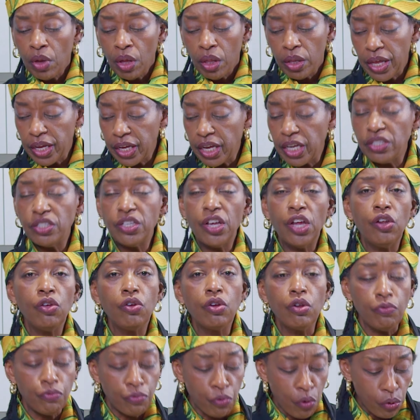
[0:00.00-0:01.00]
Like I said, you
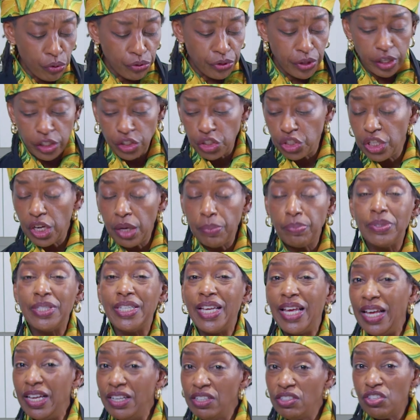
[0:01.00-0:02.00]
can fold the chips
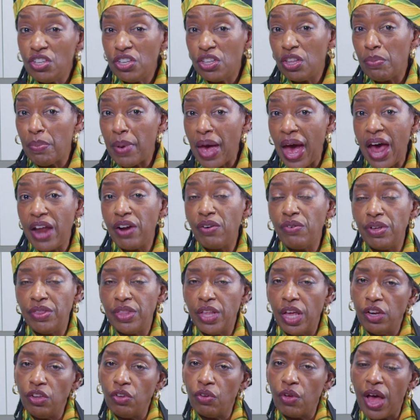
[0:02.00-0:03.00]
into the batter and
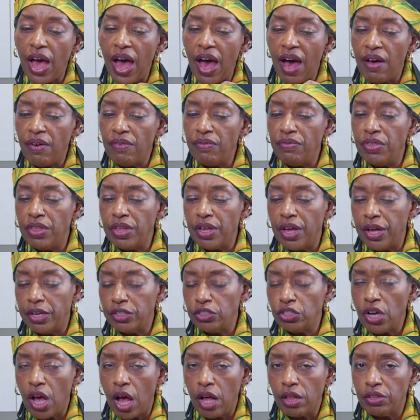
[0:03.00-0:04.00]
then you'll have the
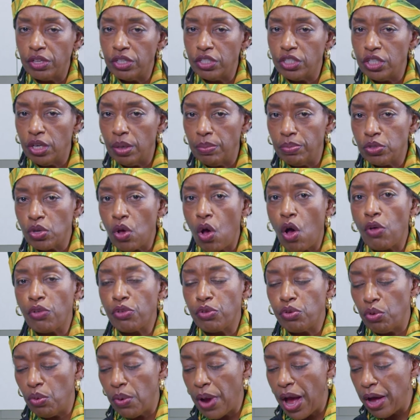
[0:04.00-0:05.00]
chocolate chips all
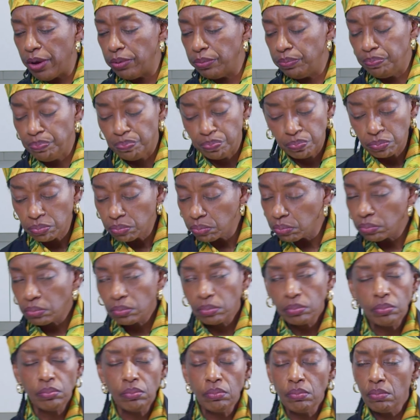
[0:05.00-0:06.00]
throughout.
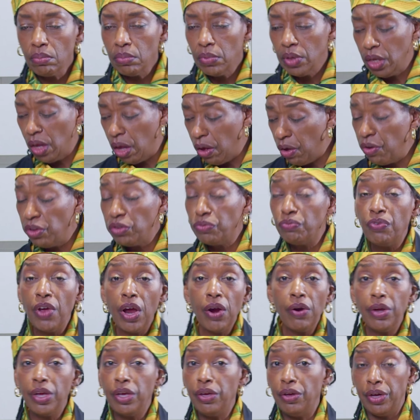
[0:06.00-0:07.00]

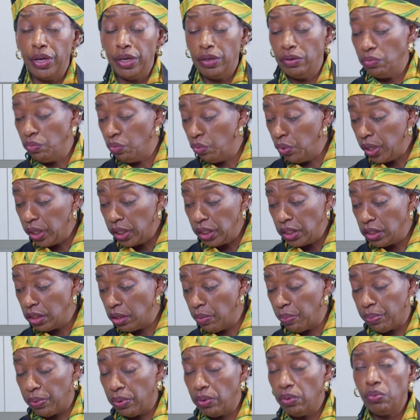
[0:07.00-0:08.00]
Very good, really
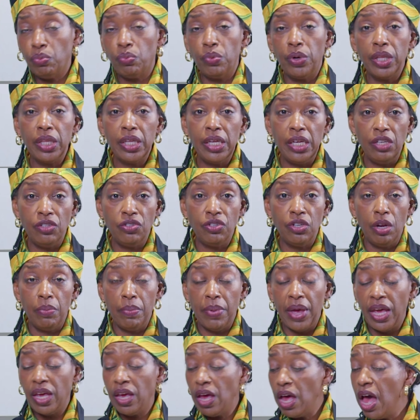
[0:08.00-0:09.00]
simple, really easy to
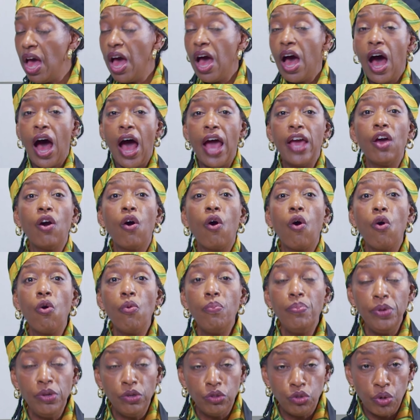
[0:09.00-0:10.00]
make. I
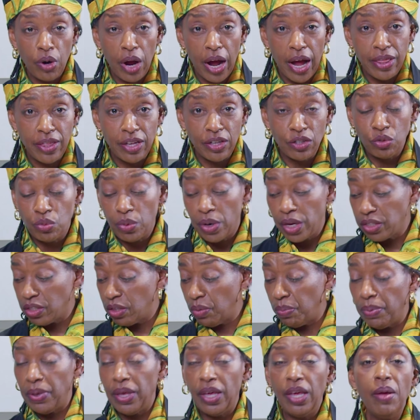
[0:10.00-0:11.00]
hope you try this
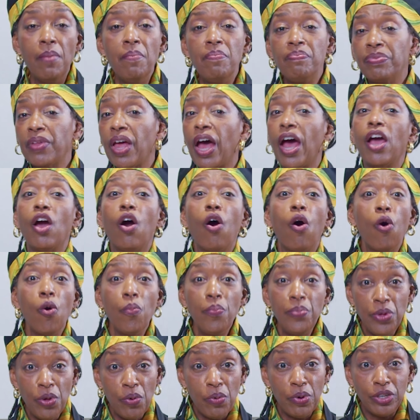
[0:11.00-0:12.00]
recipe. I
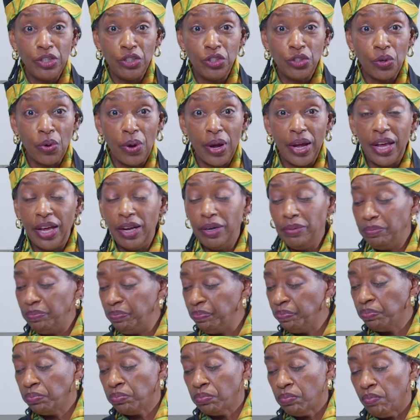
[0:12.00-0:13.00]
hope you enjoy it.
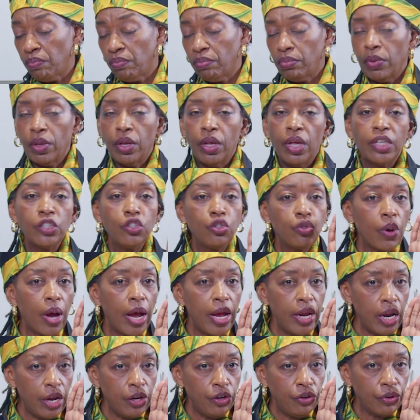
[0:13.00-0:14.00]
Try
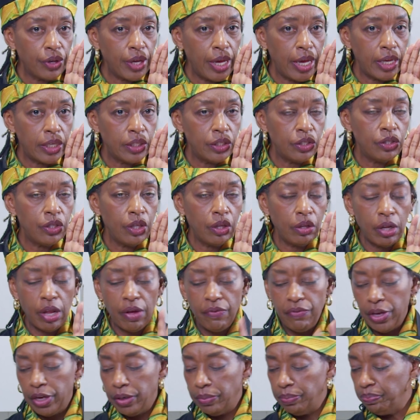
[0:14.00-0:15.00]
it on your kids, they'll
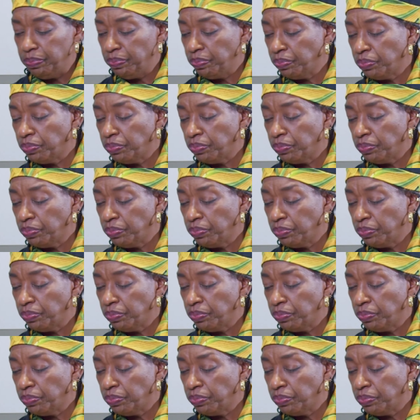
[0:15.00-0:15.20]
love it.